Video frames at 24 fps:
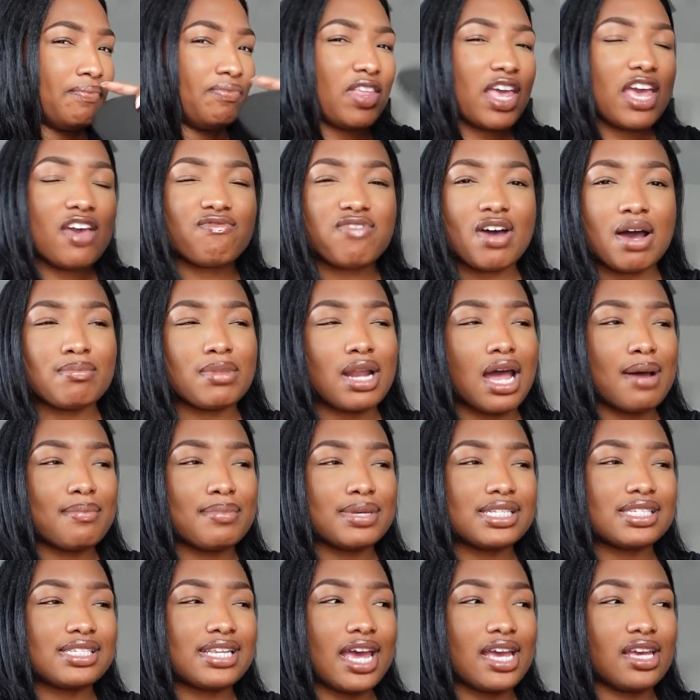if I'm not
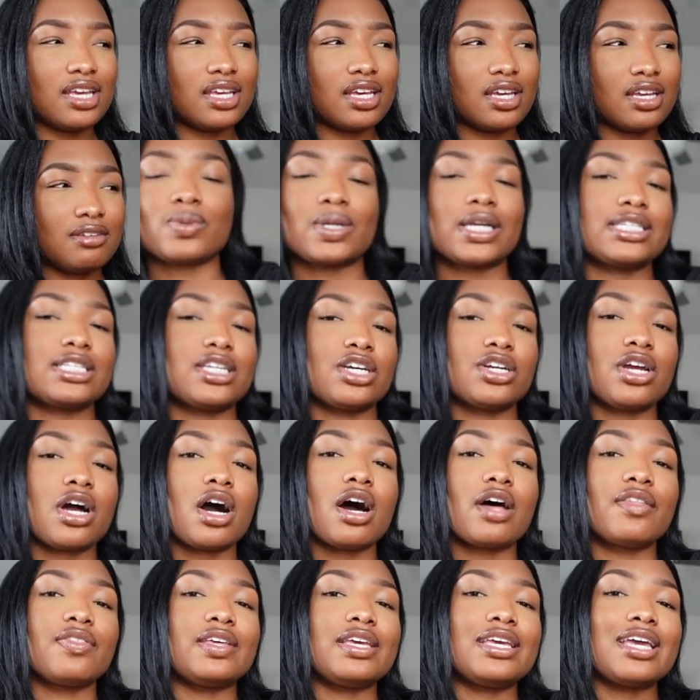mistaken. I wanna tell
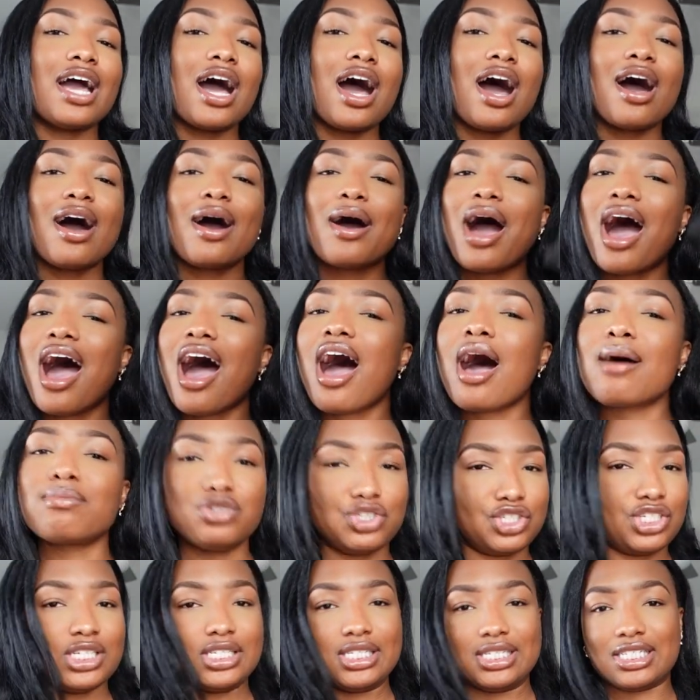y'all the
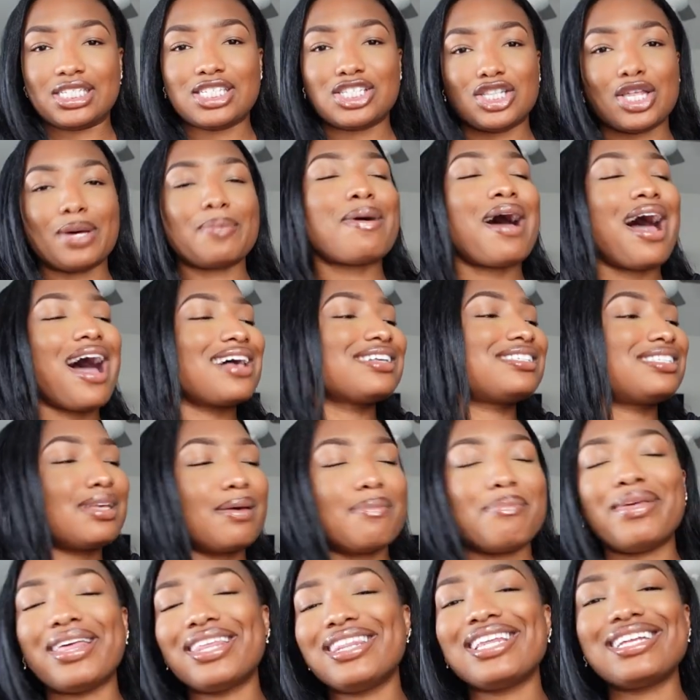options, the
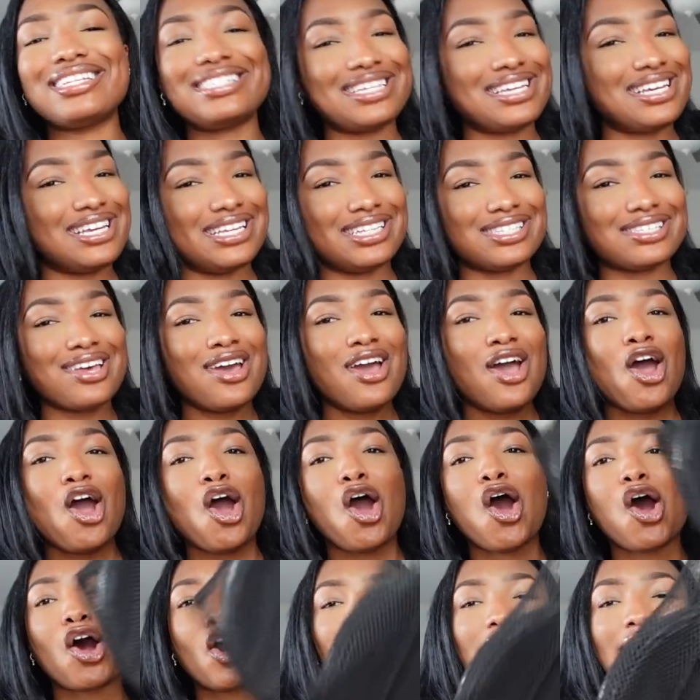possibilities
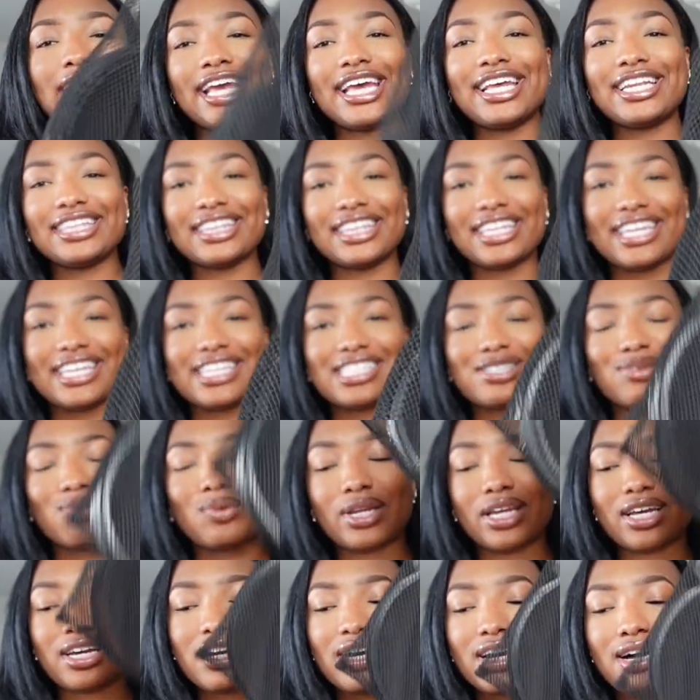are endless
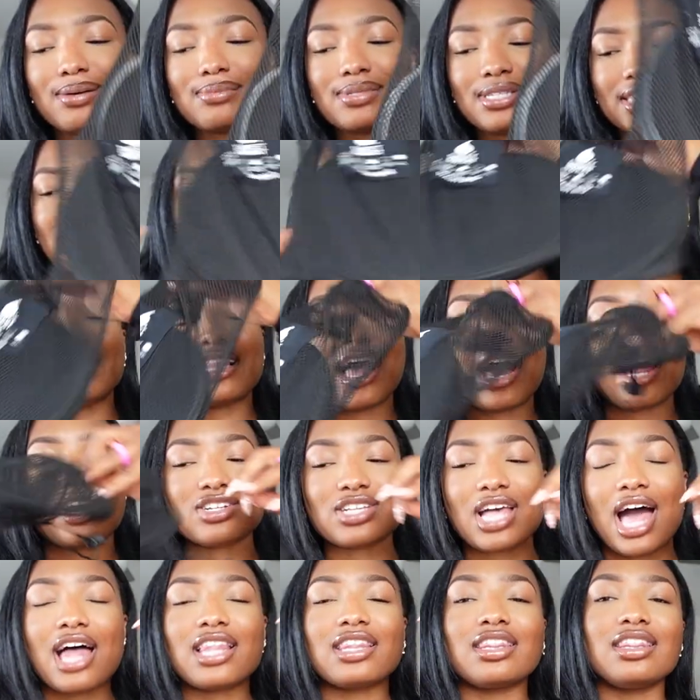when it comes to these
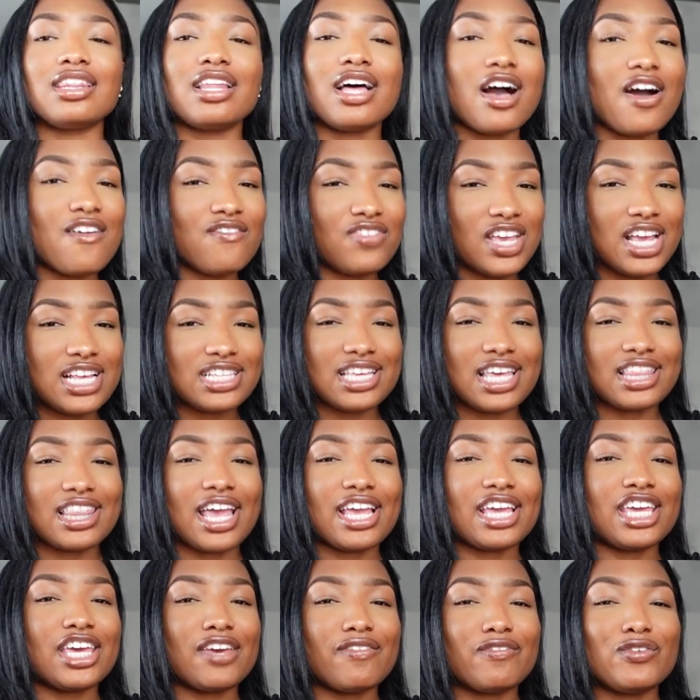gliders. I love these, and they
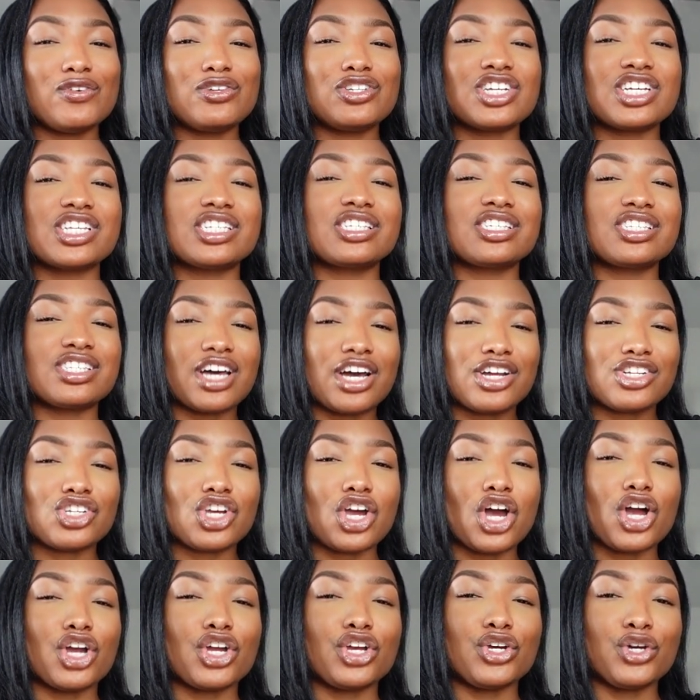give you just such
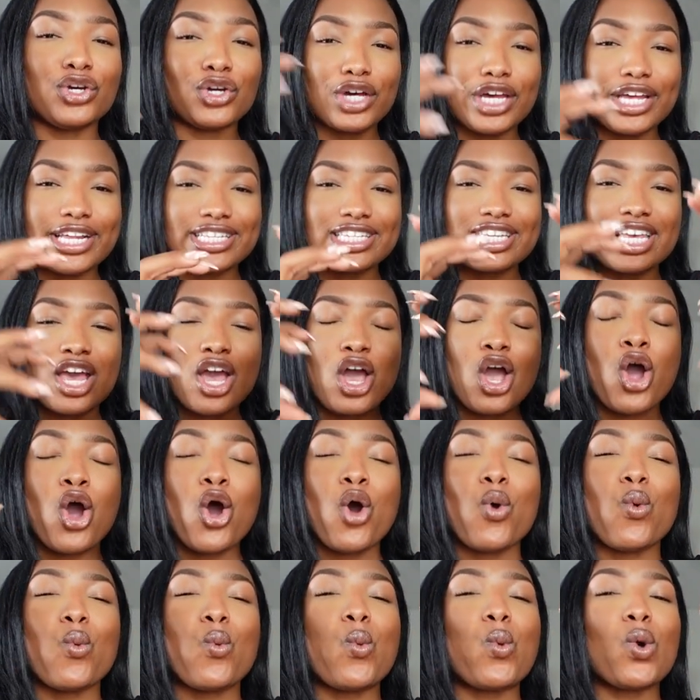a good
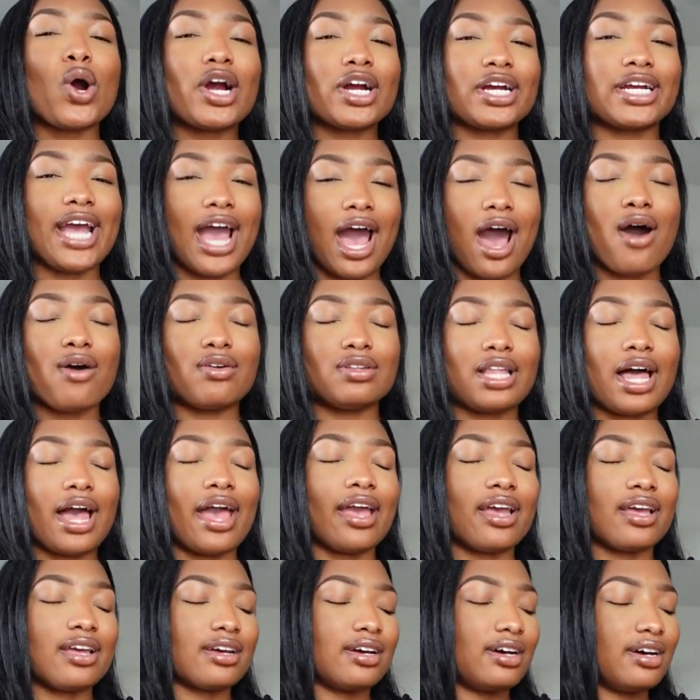workout.
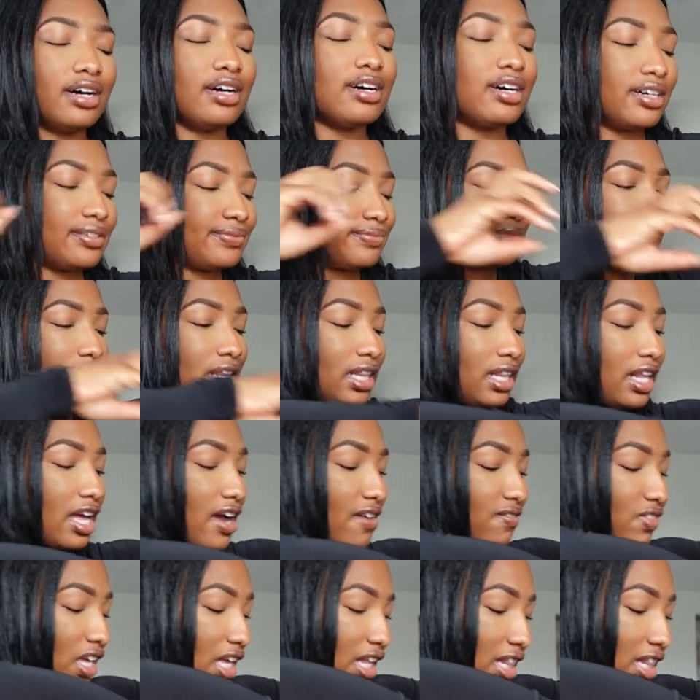Like, love the